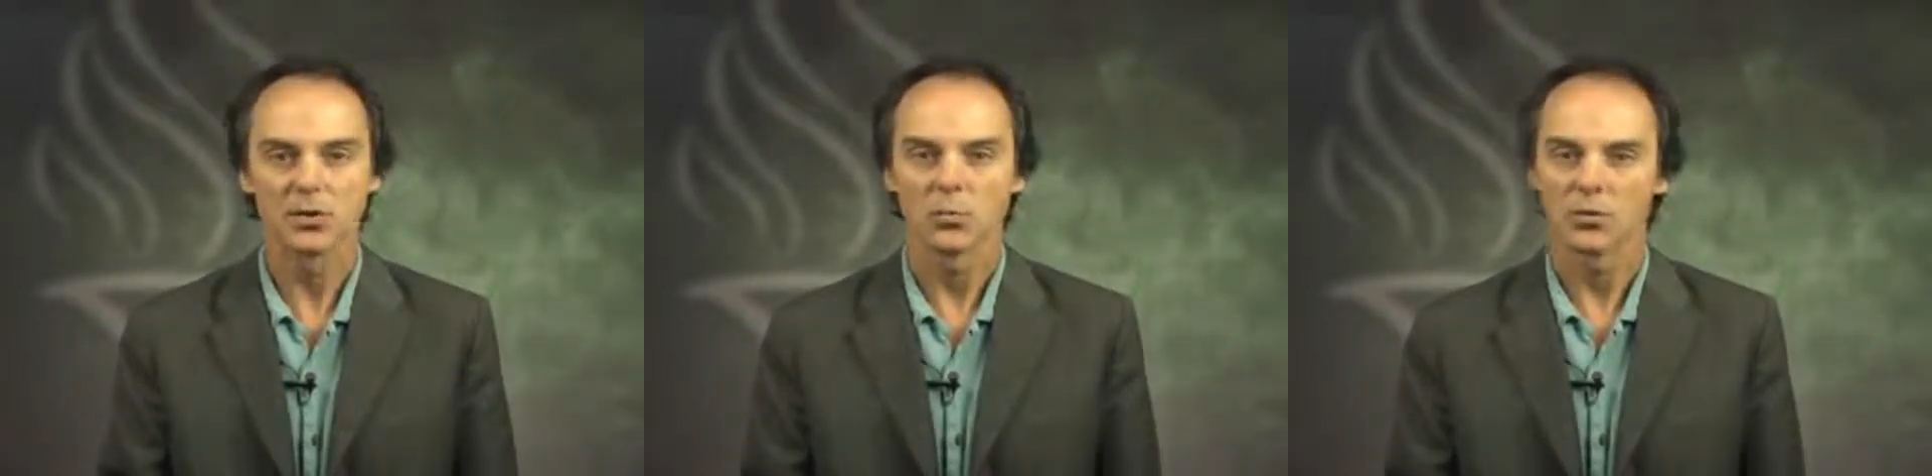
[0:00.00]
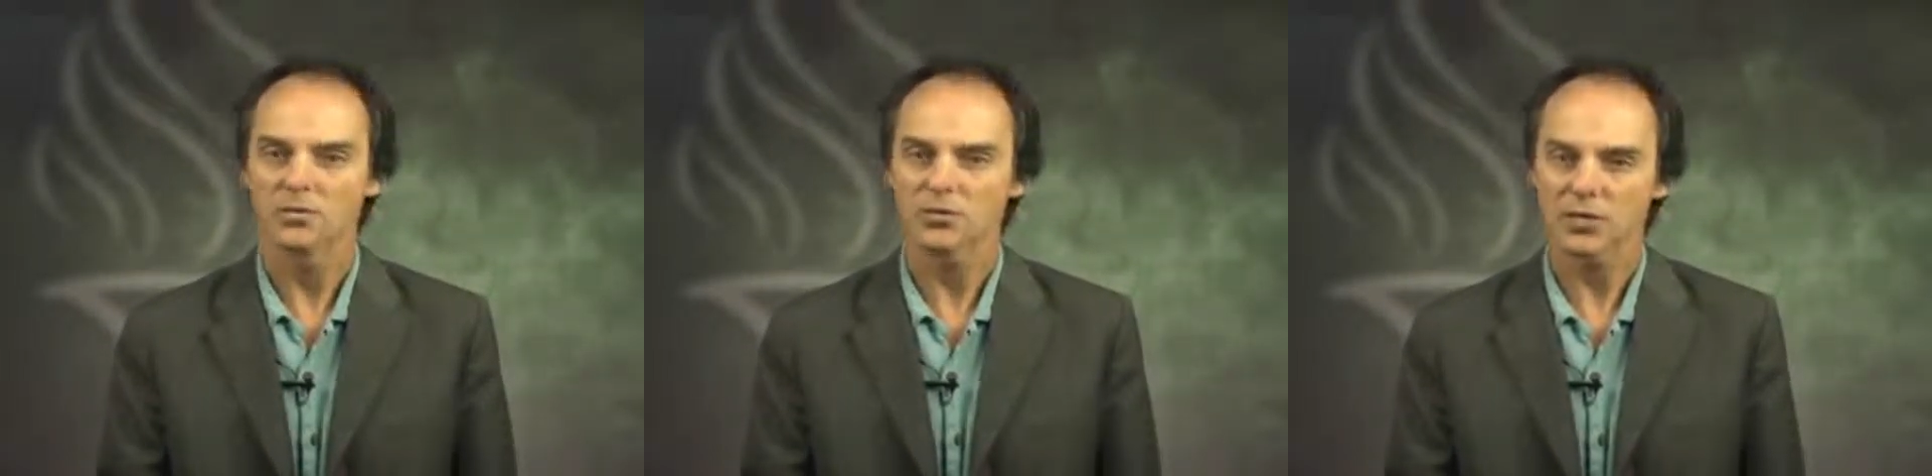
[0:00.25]

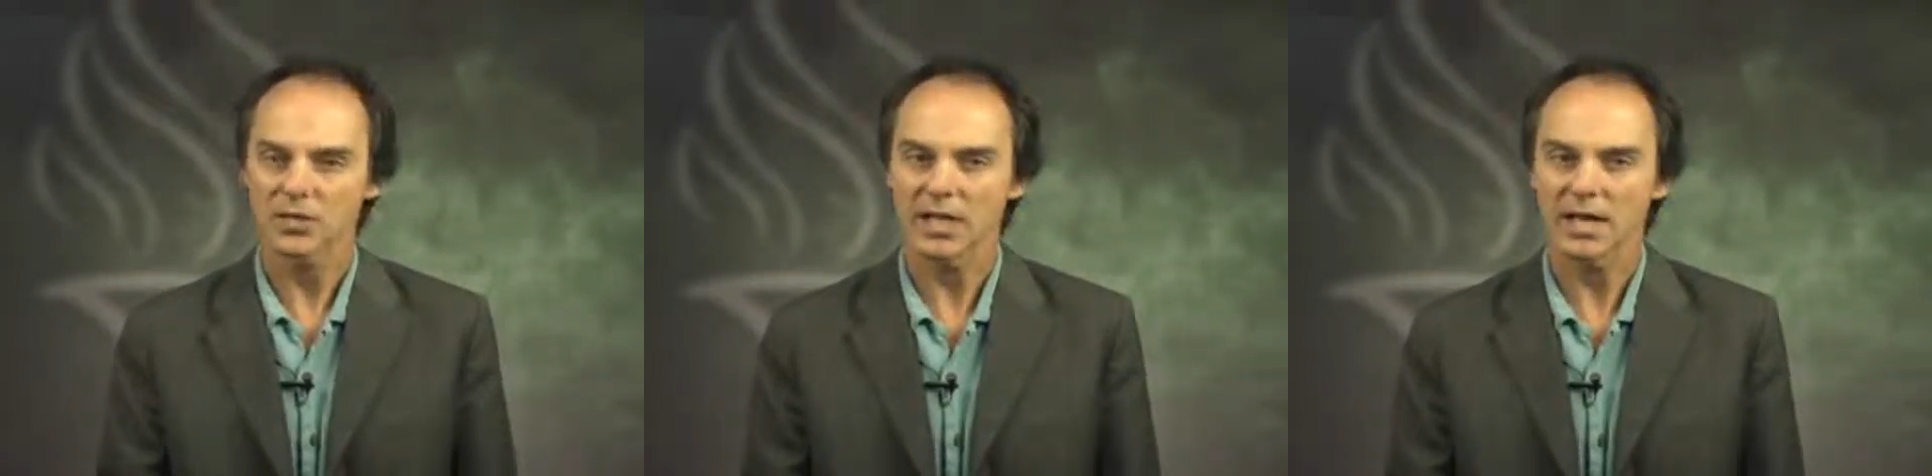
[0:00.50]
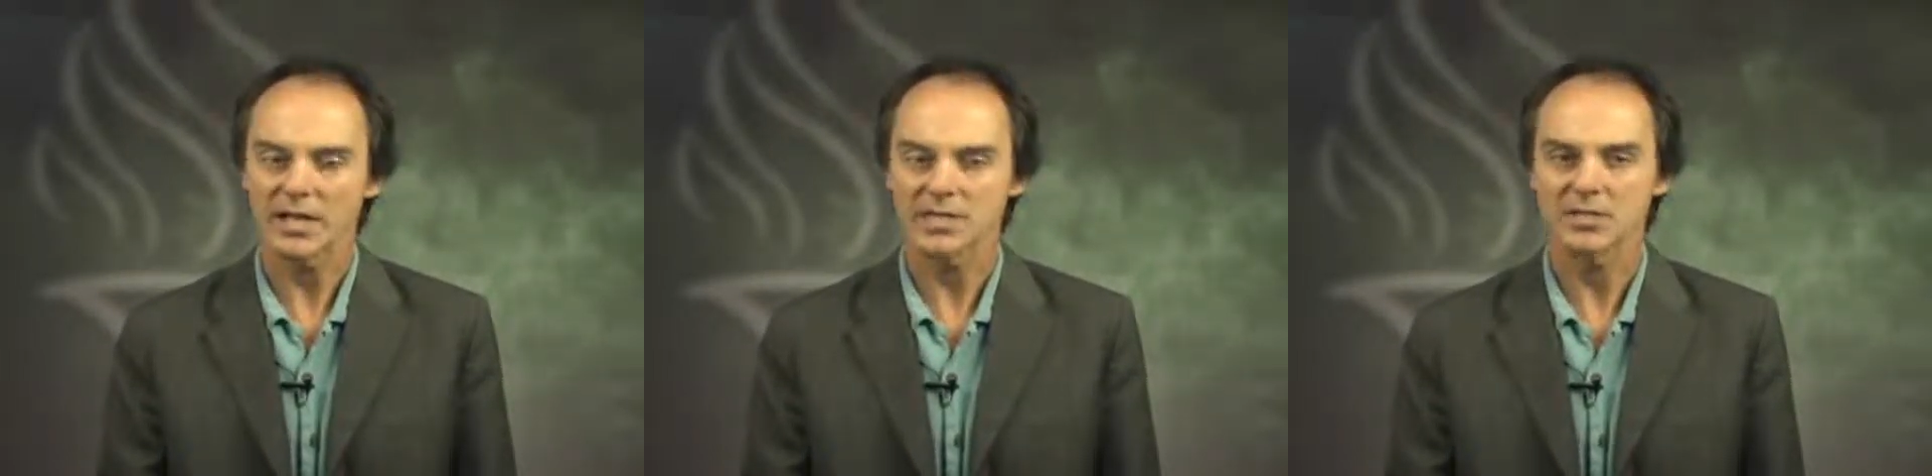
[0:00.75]
will
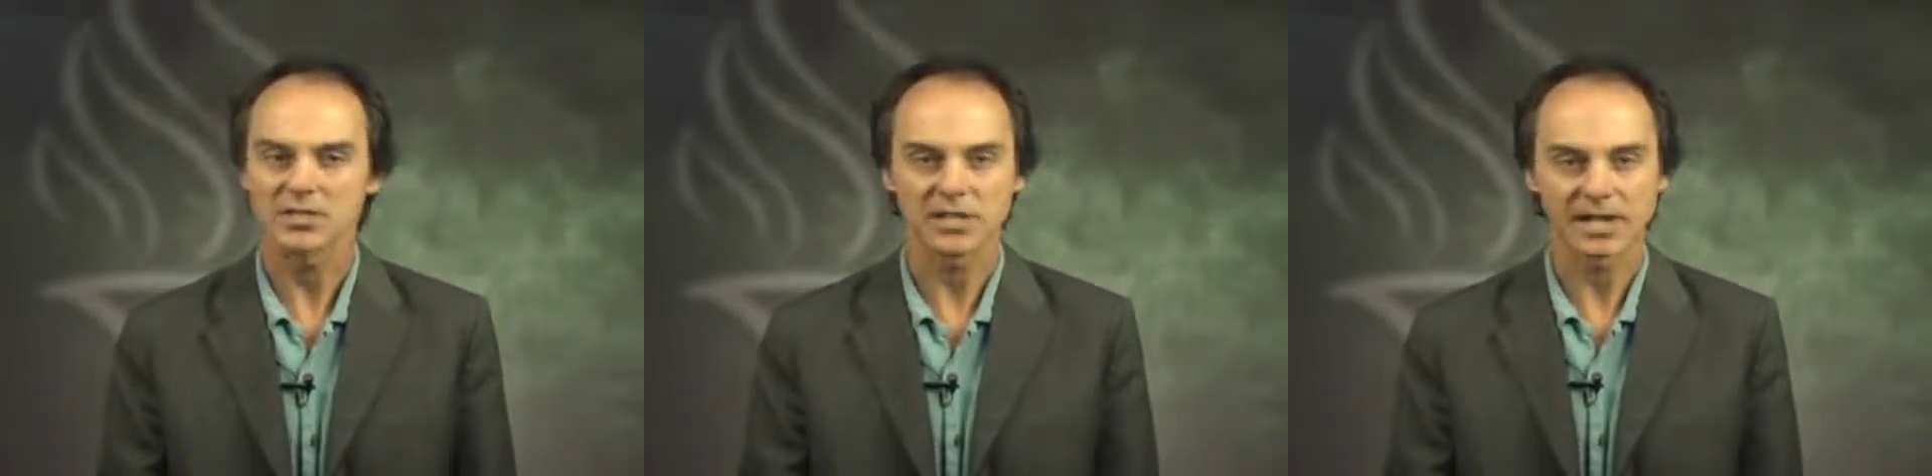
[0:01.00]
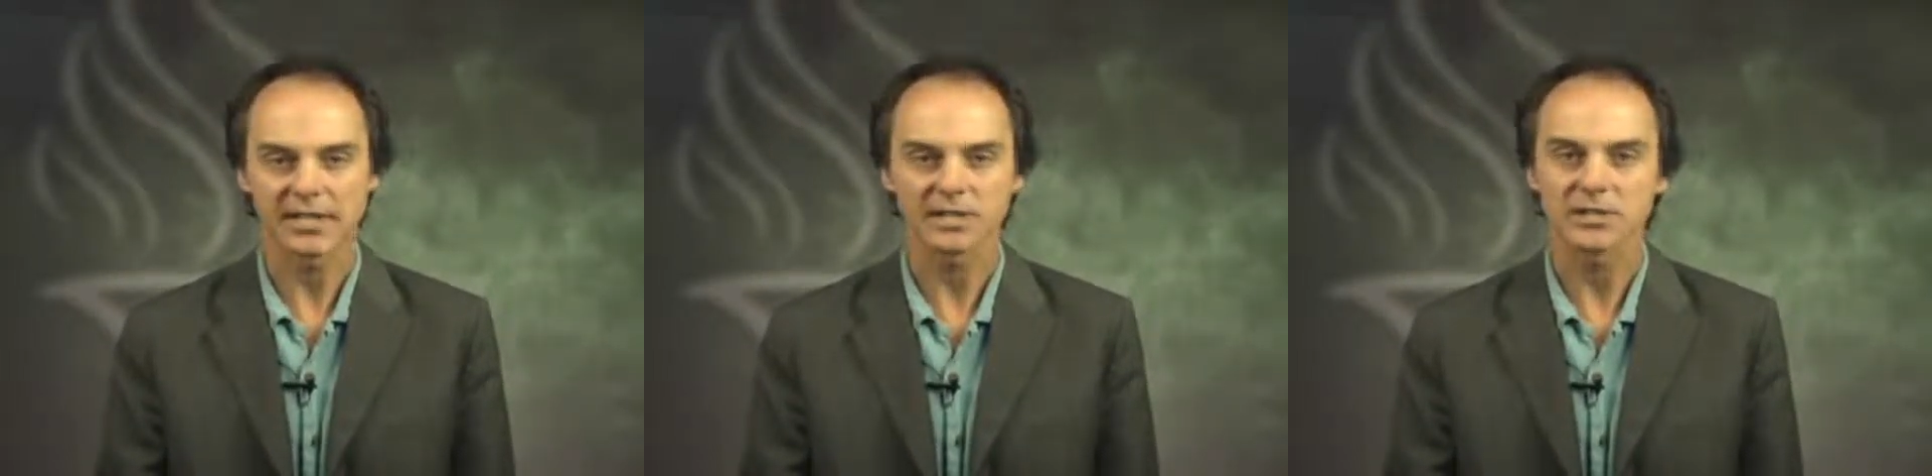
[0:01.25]
fertilize a
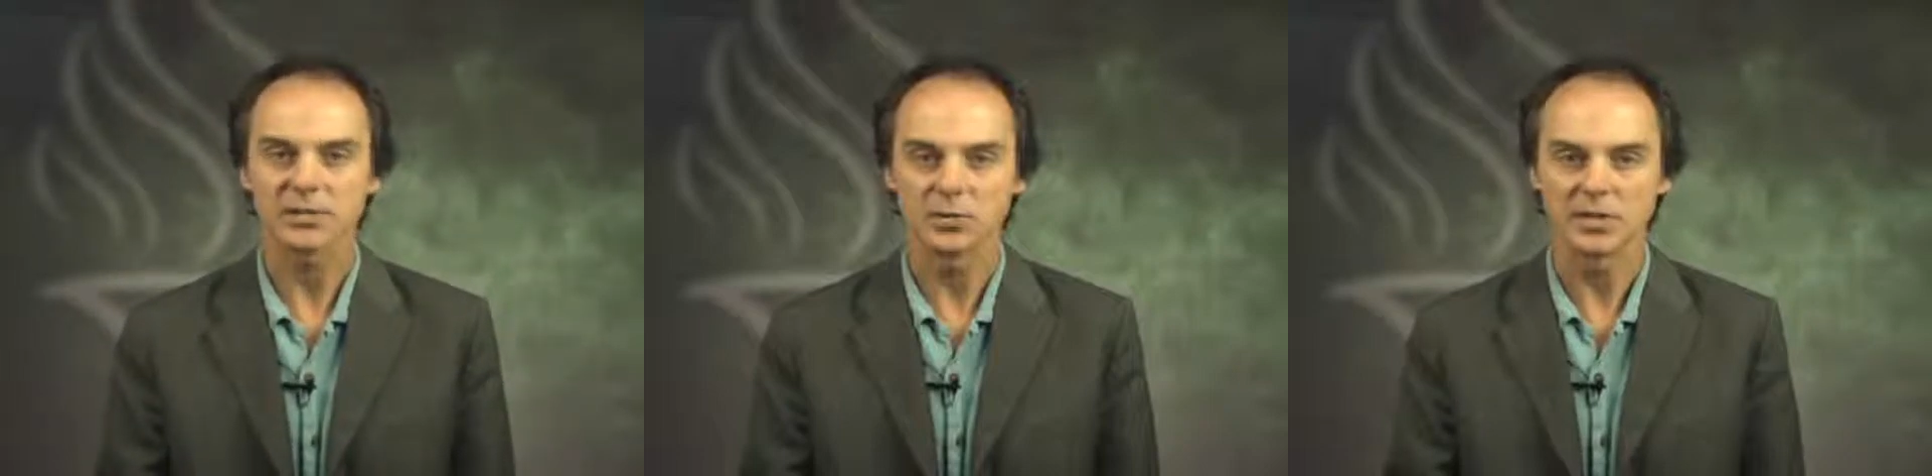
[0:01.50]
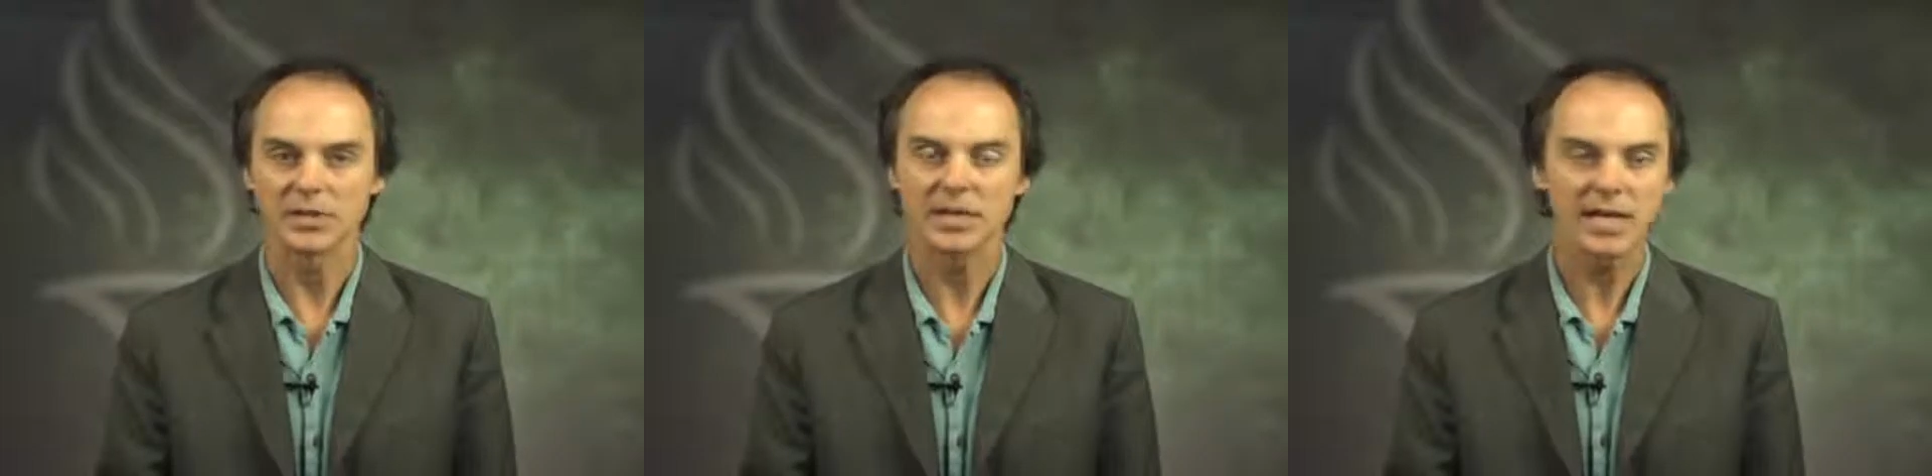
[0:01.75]
genetically
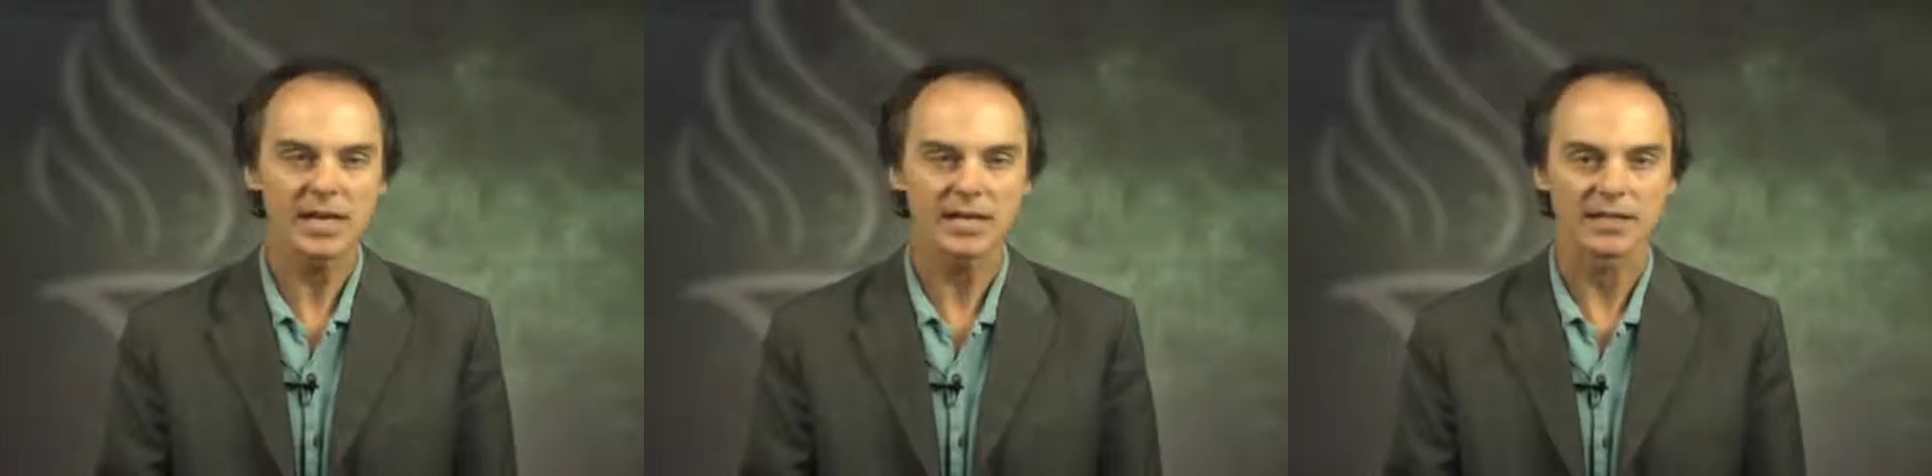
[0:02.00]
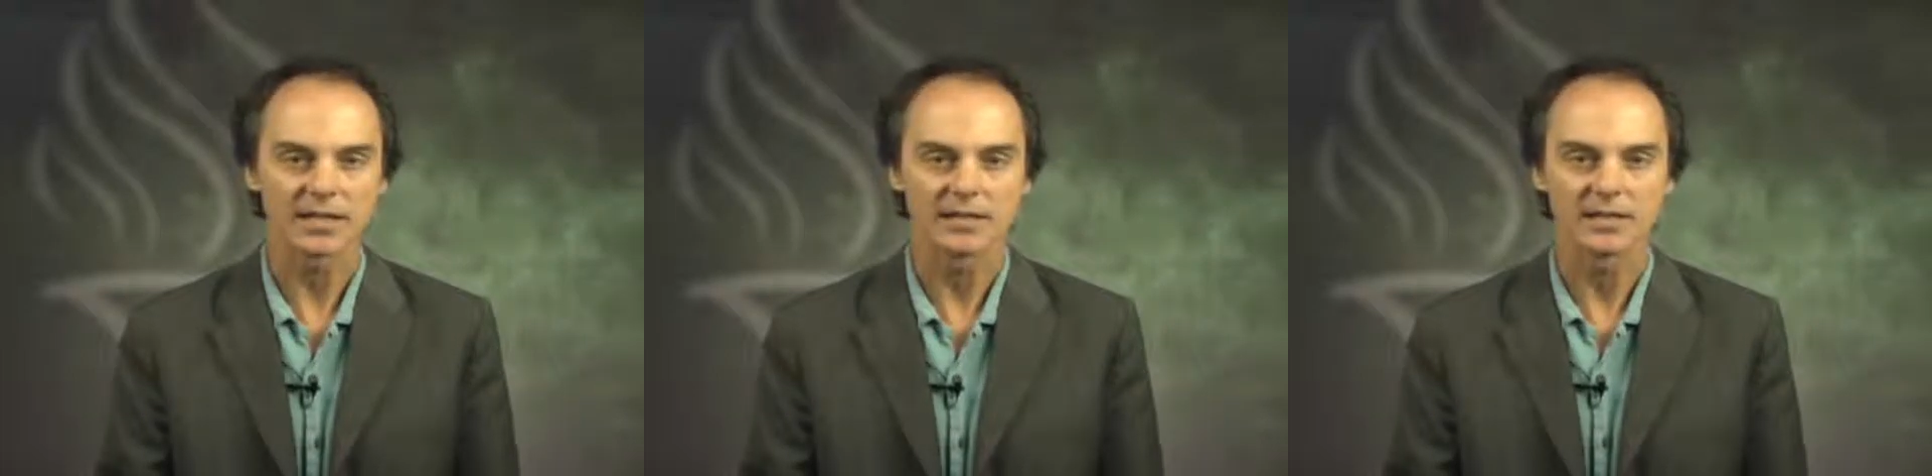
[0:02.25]
unique
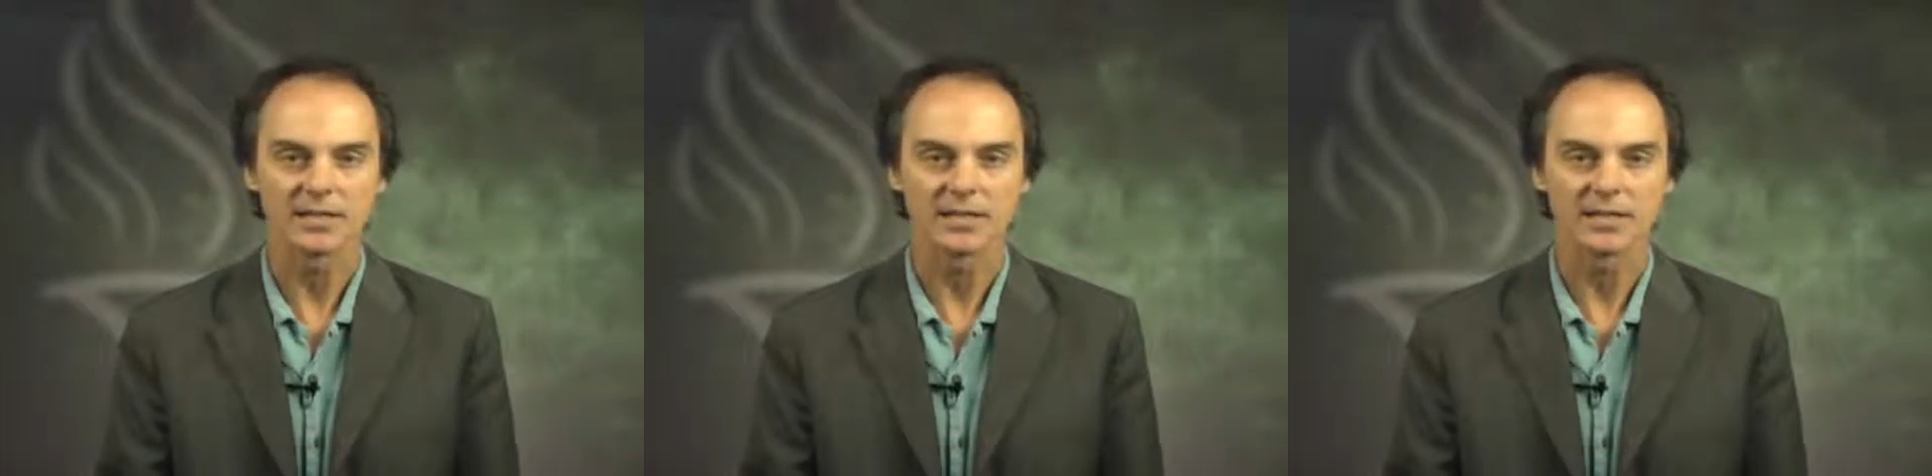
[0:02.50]
egg,